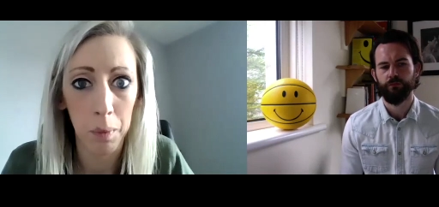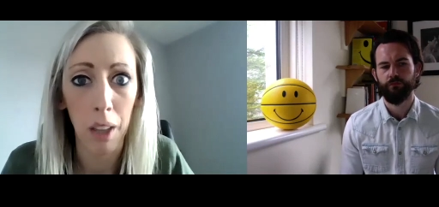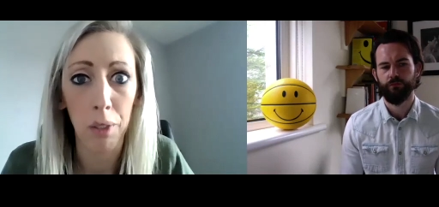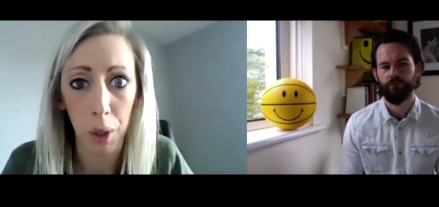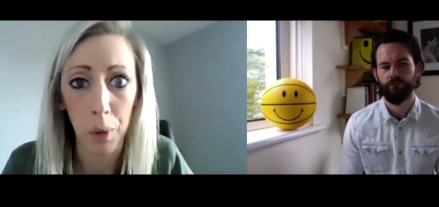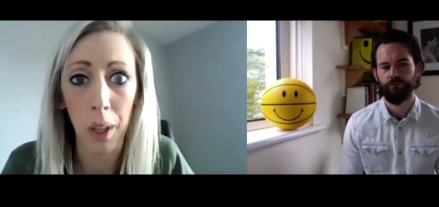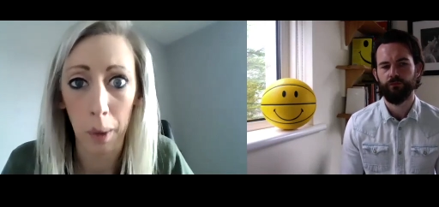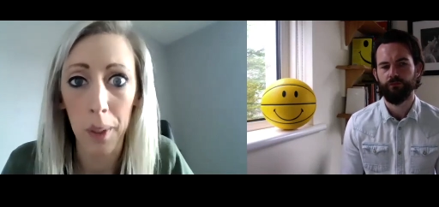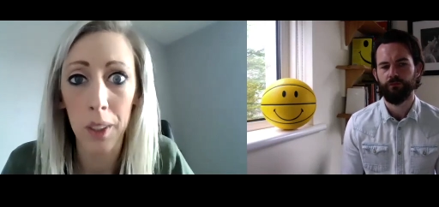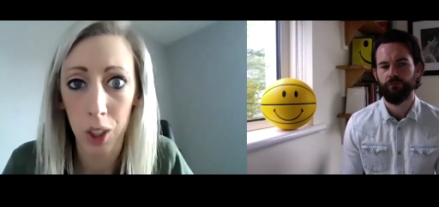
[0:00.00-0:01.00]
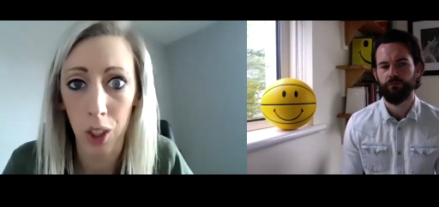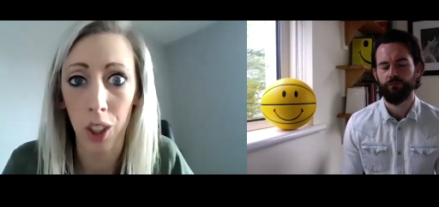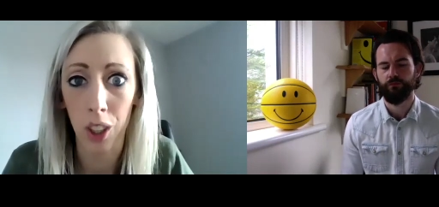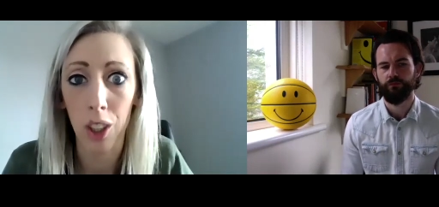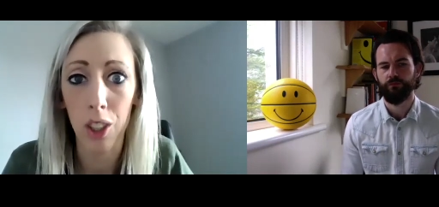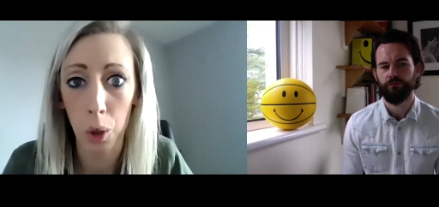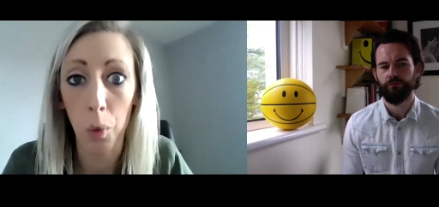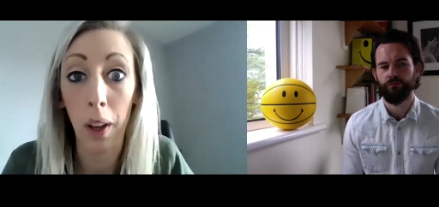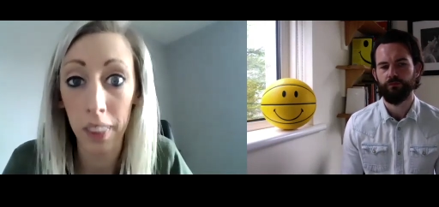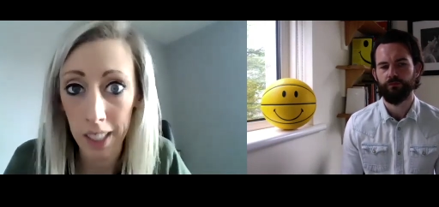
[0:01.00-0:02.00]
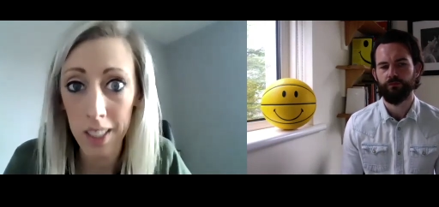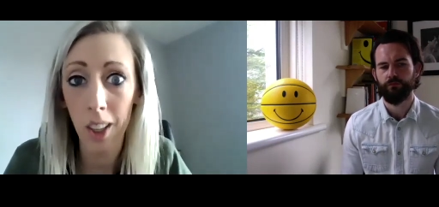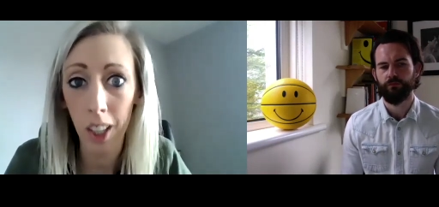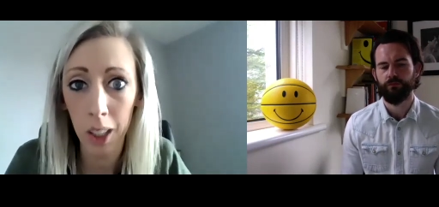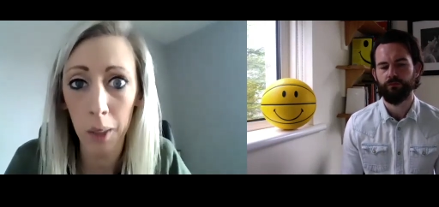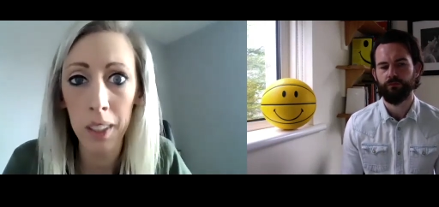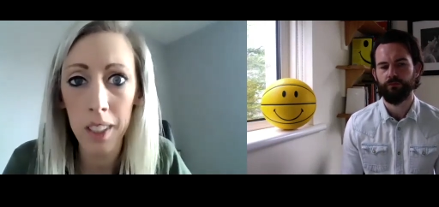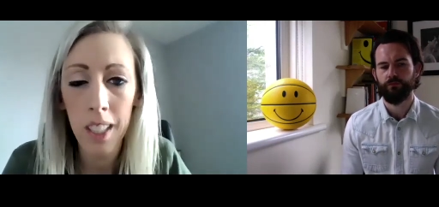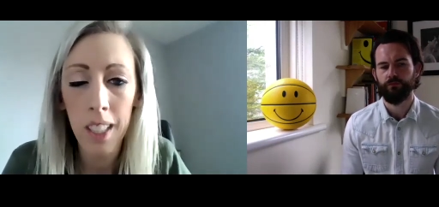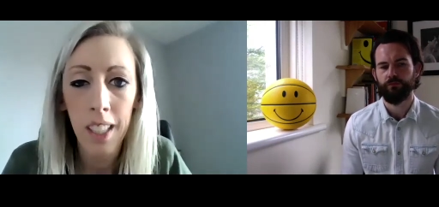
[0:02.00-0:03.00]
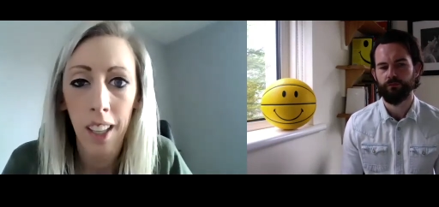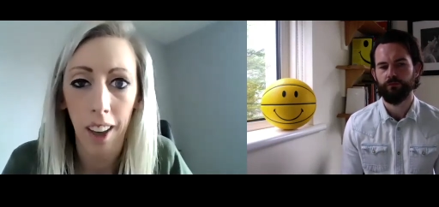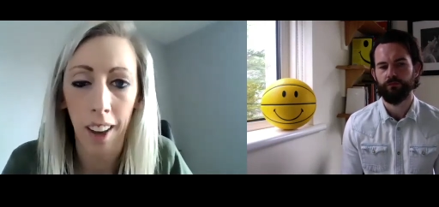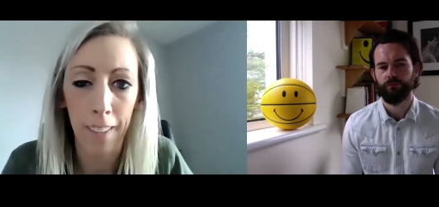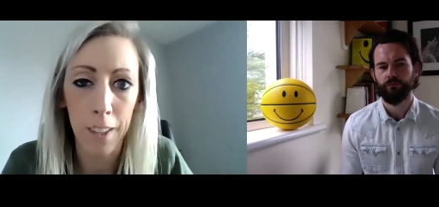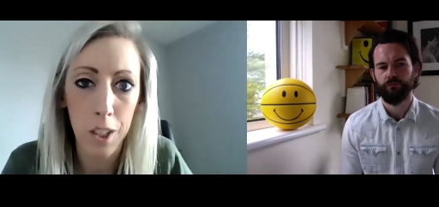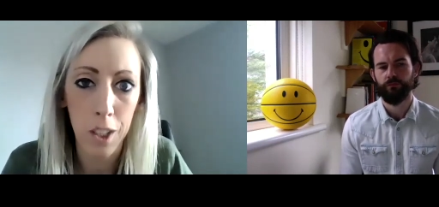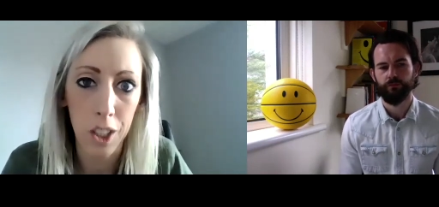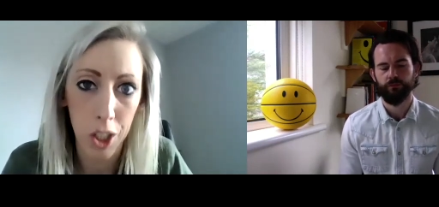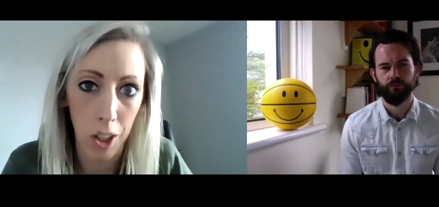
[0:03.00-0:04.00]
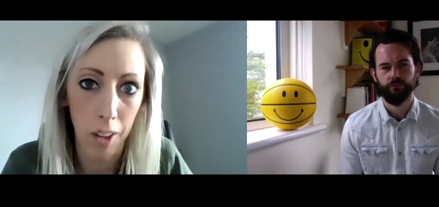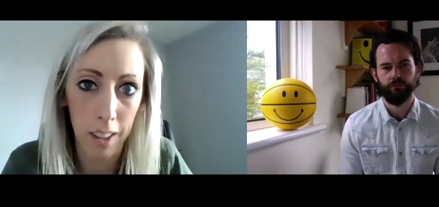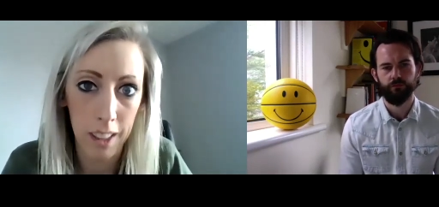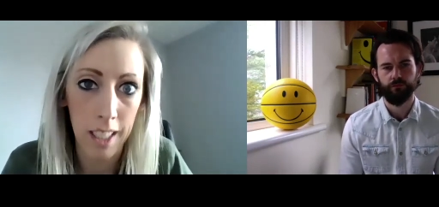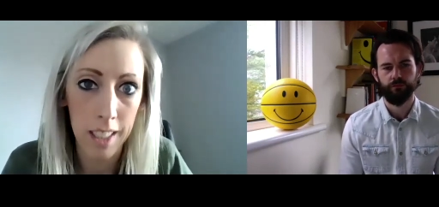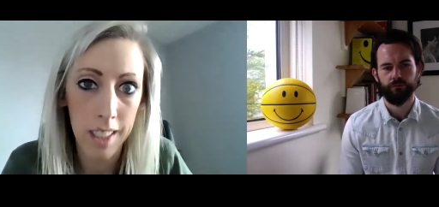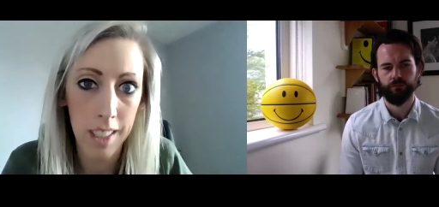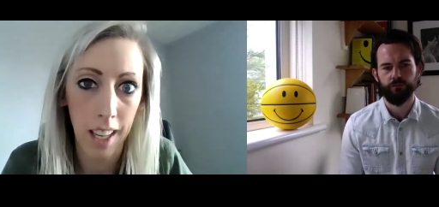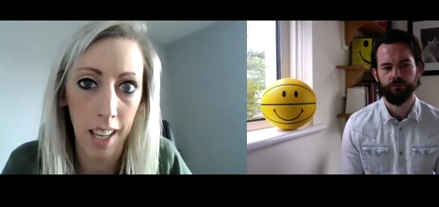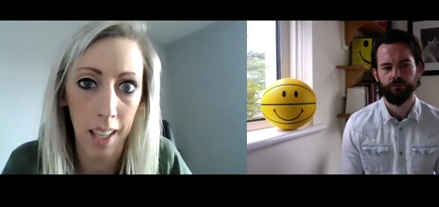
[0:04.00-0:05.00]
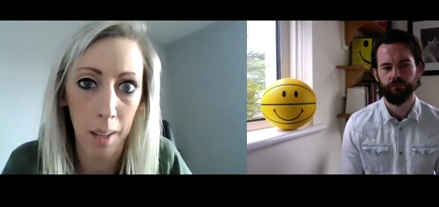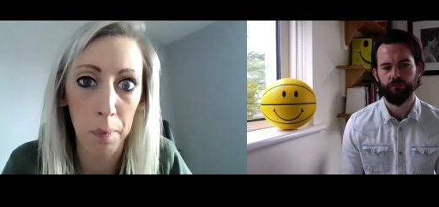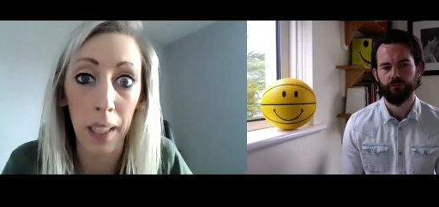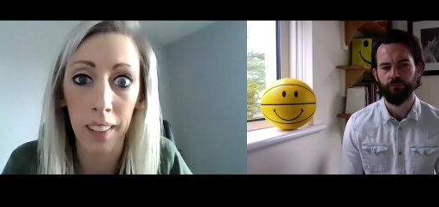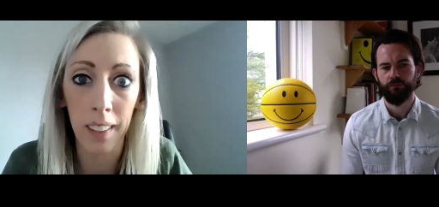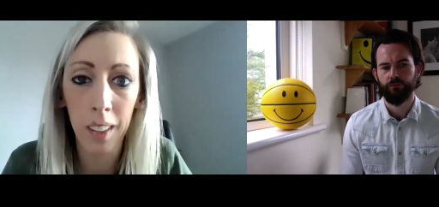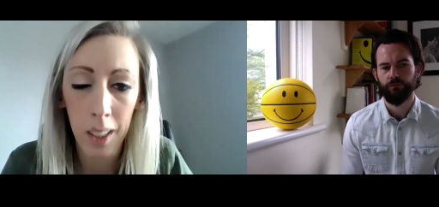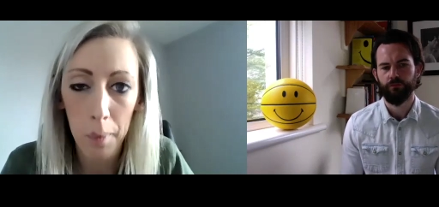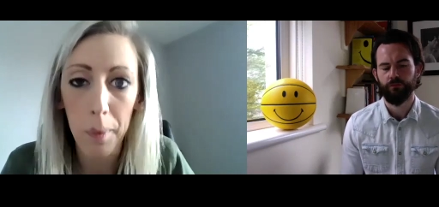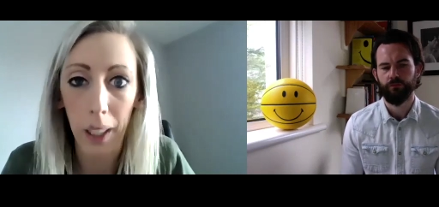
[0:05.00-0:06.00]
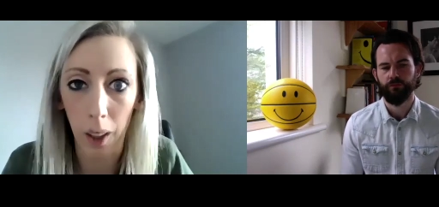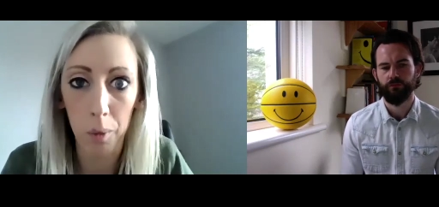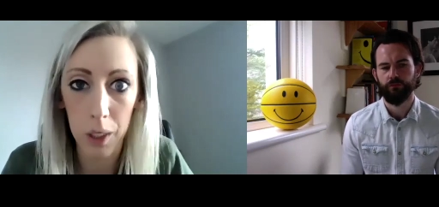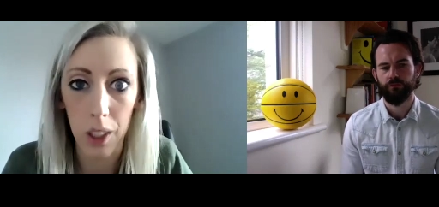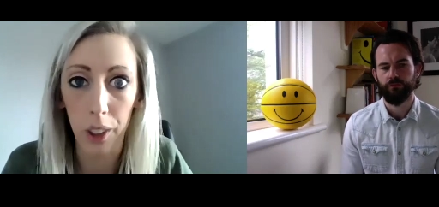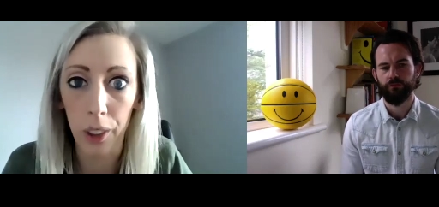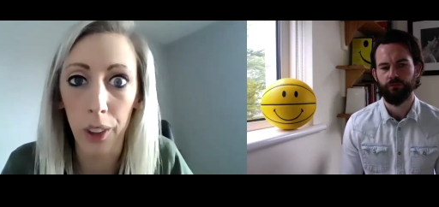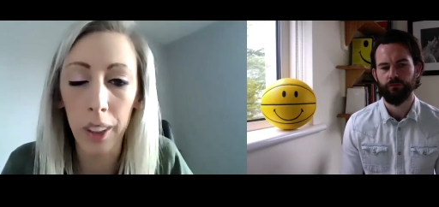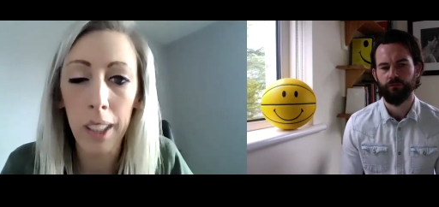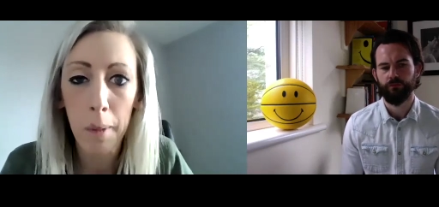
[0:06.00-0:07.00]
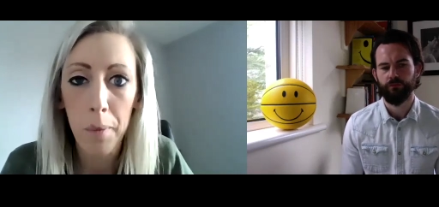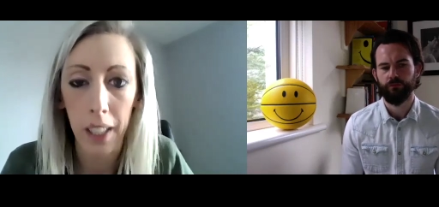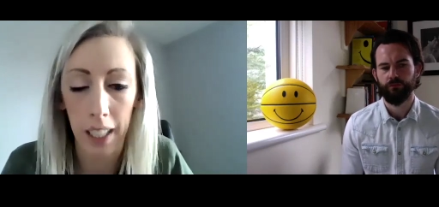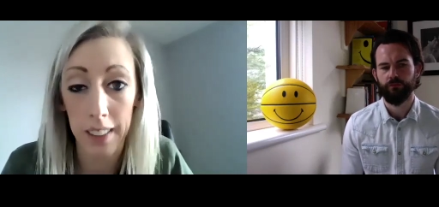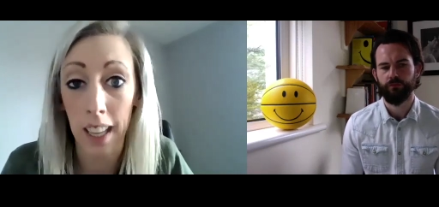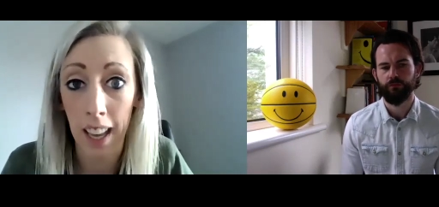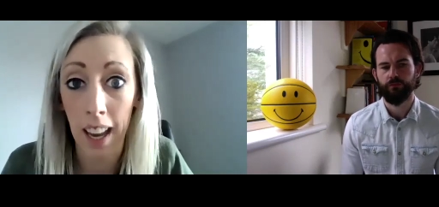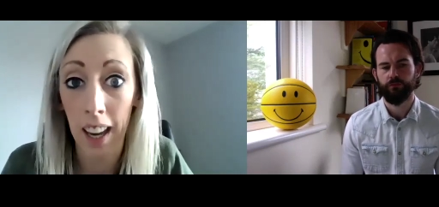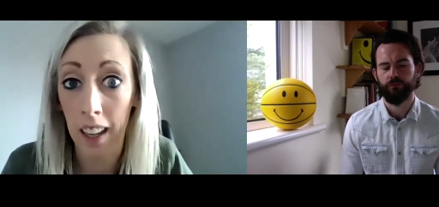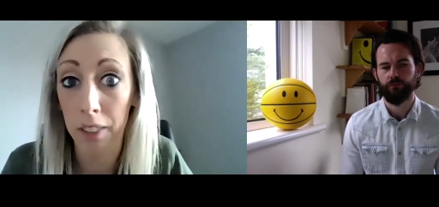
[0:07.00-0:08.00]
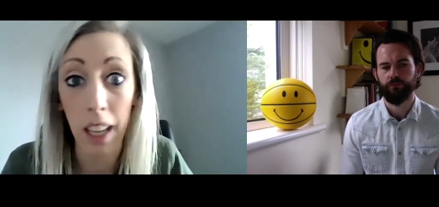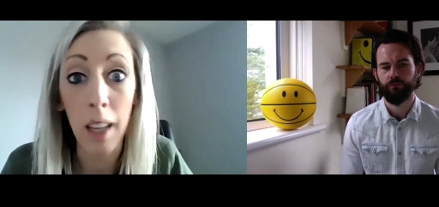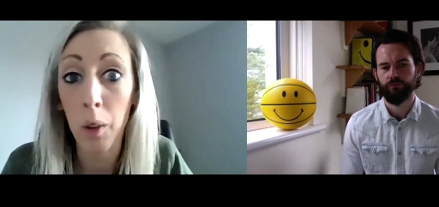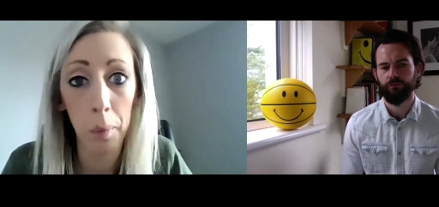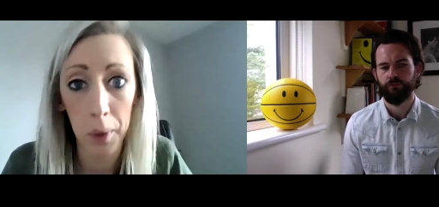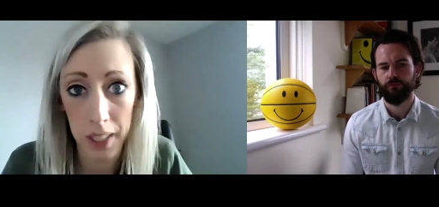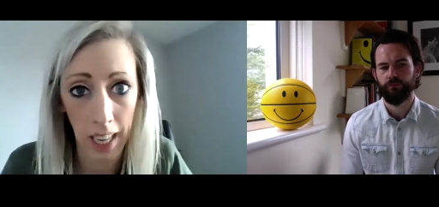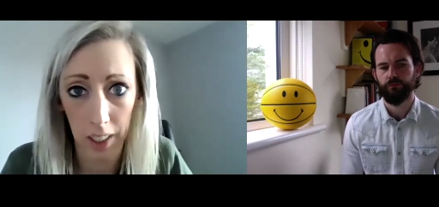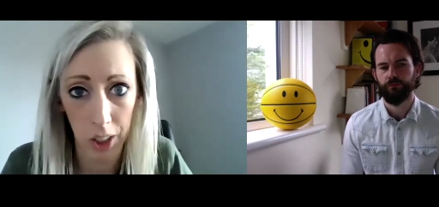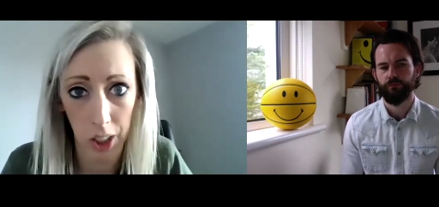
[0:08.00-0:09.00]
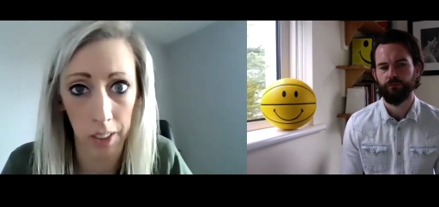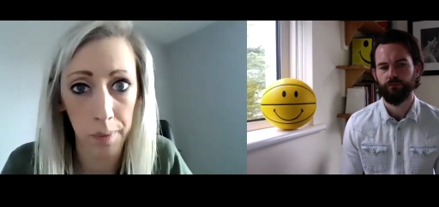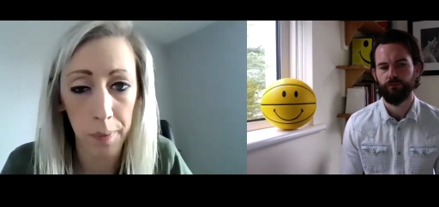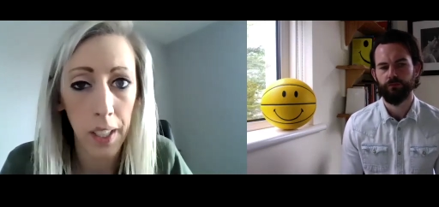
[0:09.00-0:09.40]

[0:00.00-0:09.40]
Speaker 1: if we were able to, to win this argument and um, to ensure that this uh, bill becomes law, that they have equal protection